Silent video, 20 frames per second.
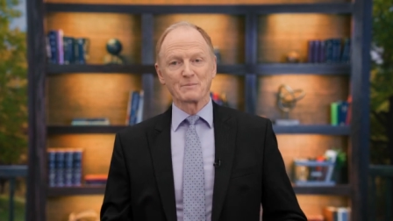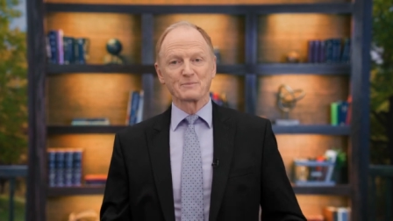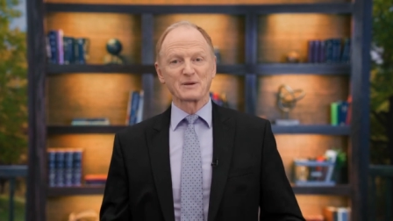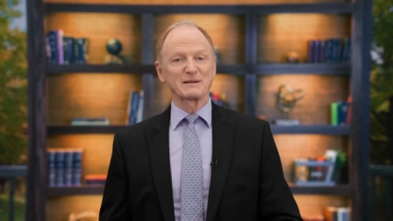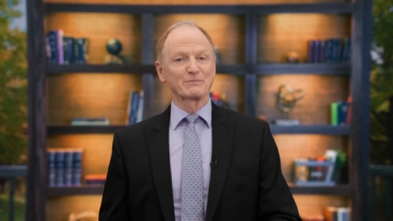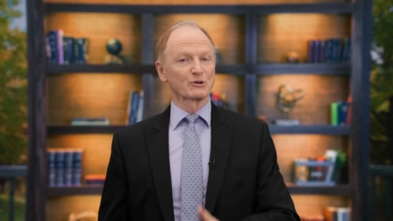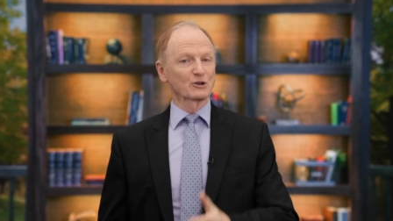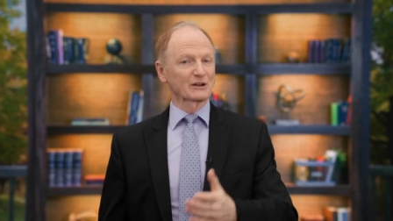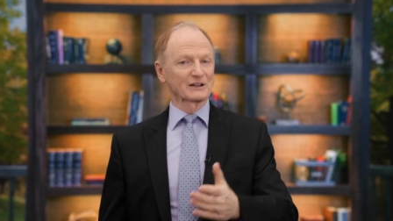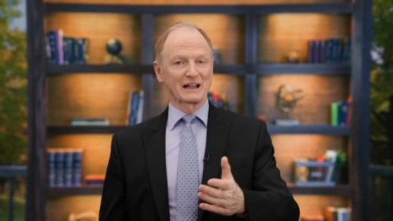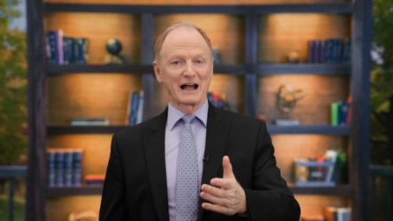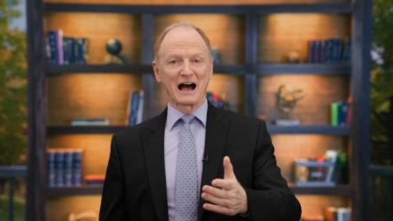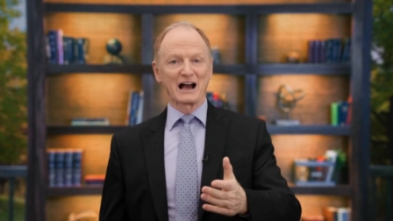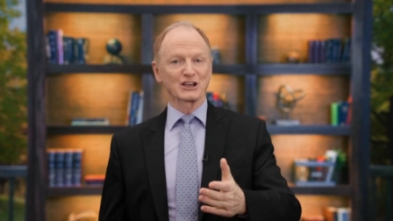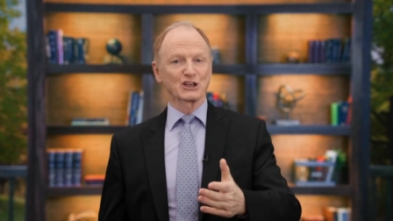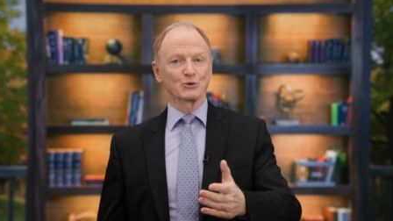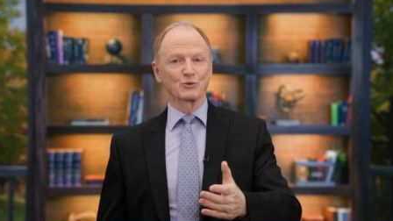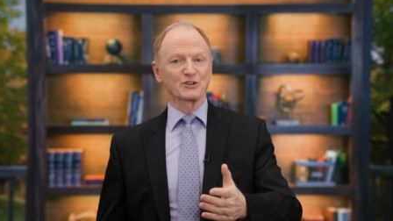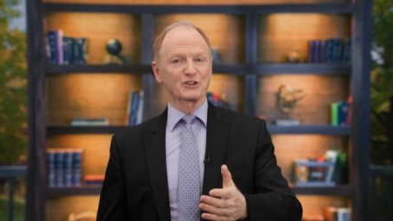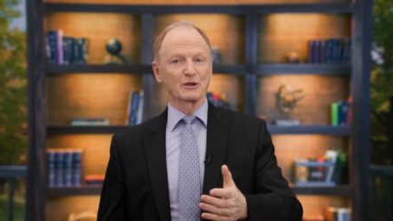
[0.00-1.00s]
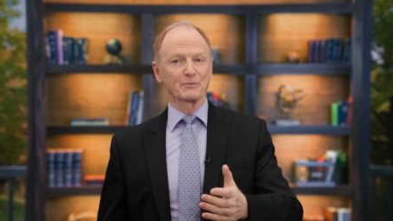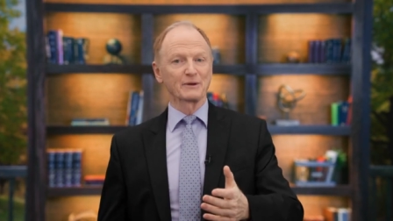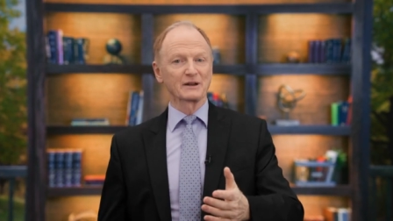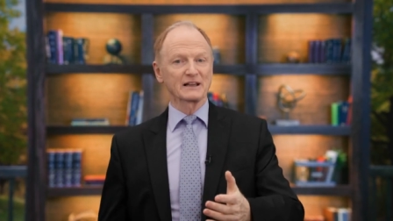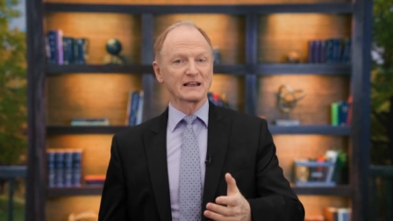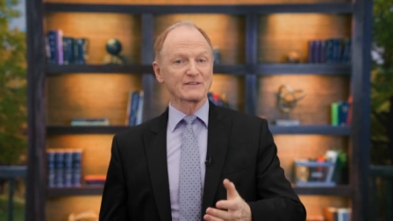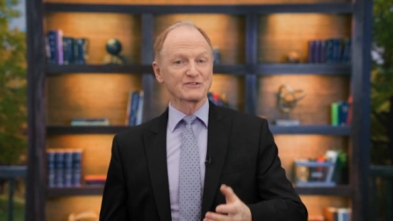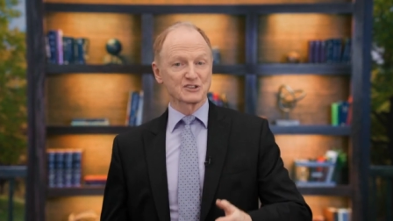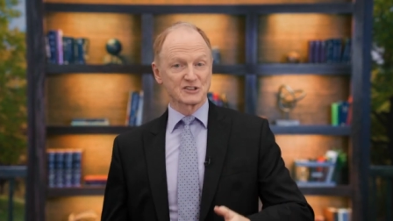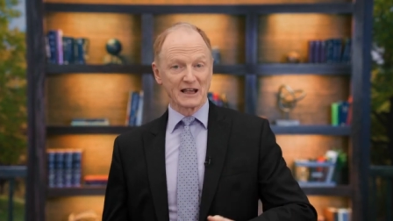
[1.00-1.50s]
People can argue with your
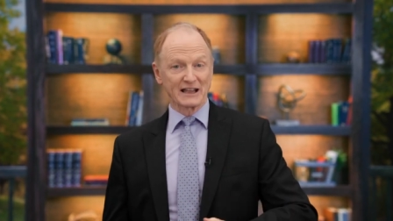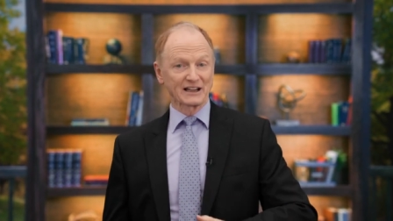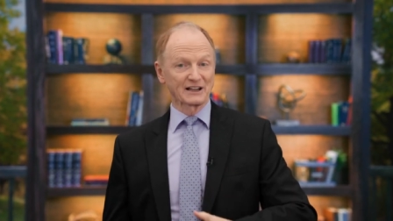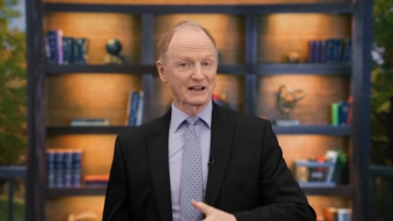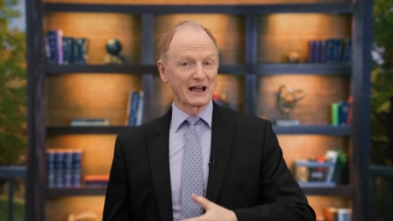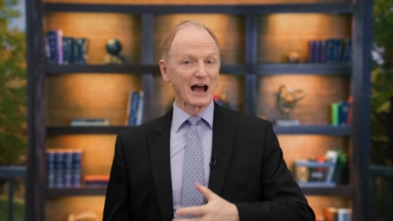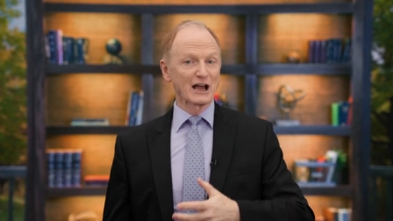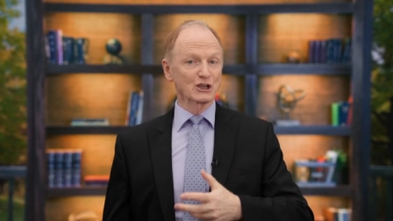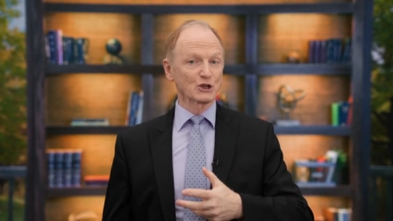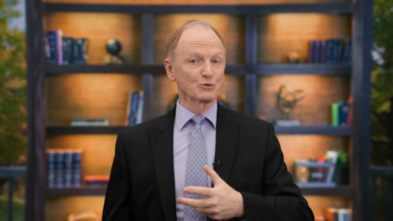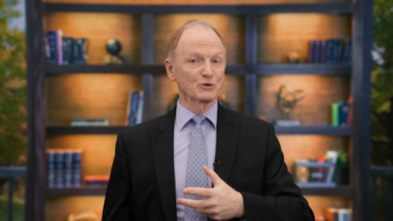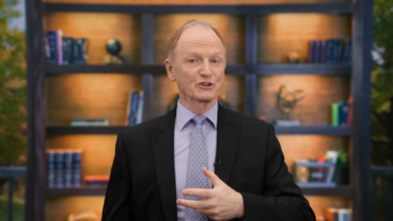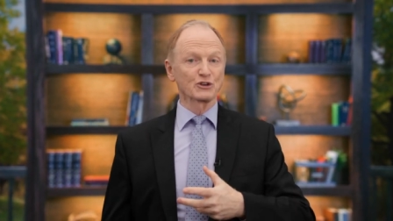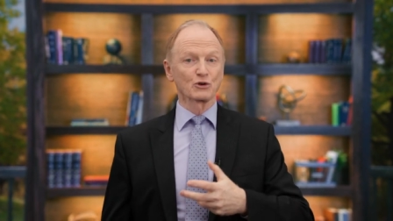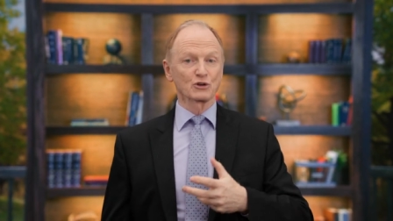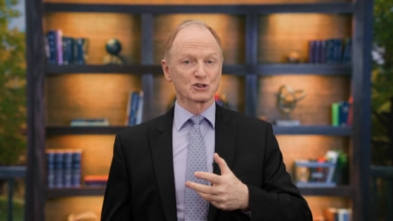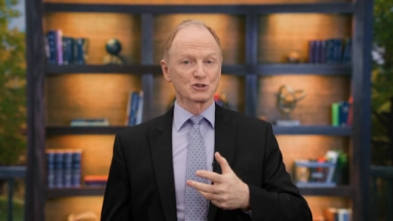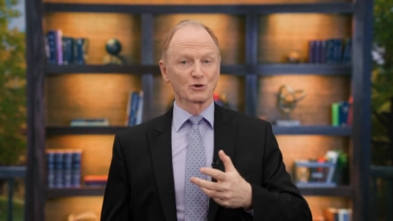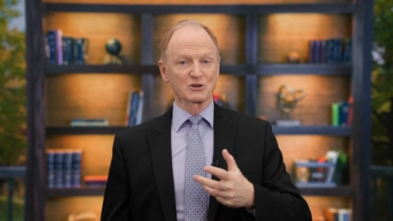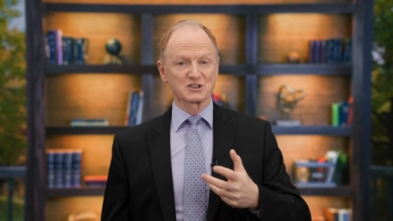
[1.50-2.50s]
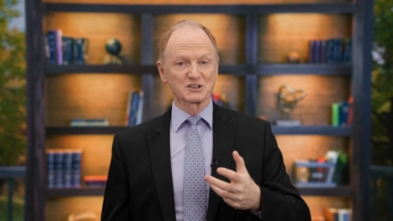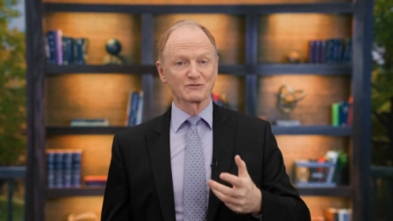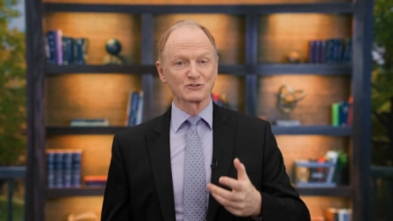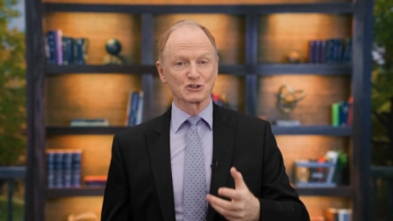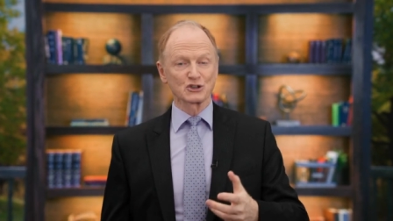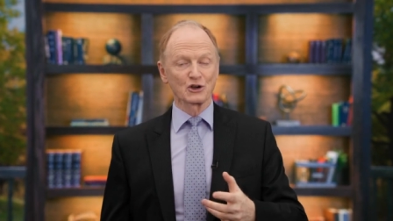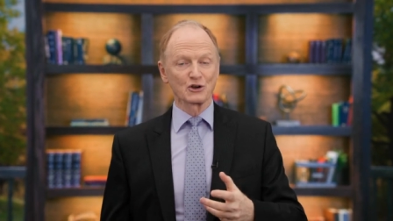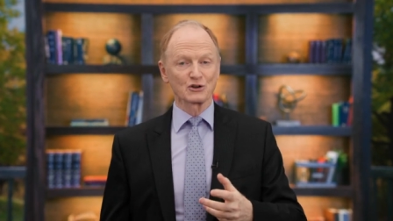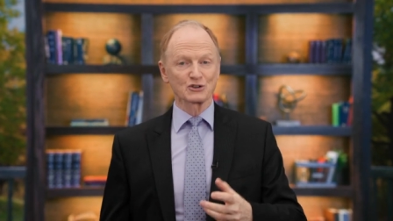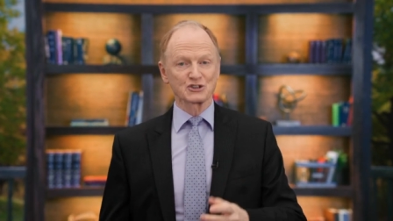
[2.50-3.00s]
beliefs, they can argue with your choice of
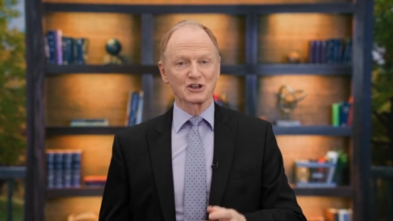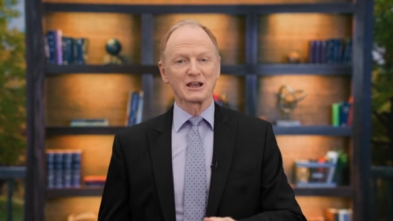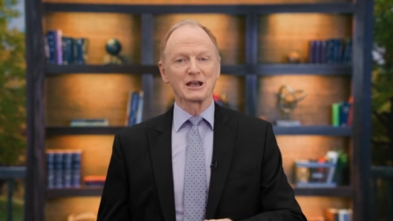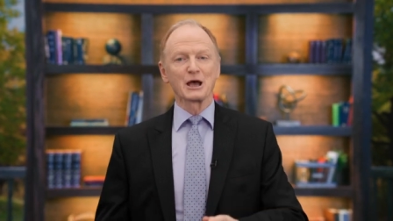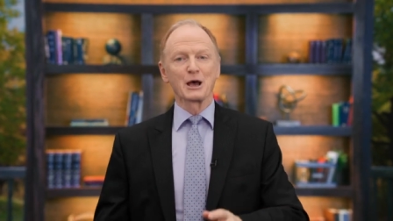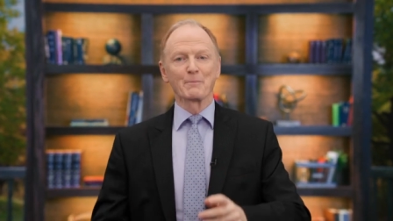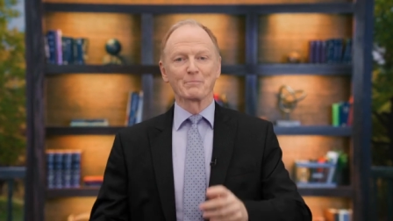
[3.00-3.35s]
church,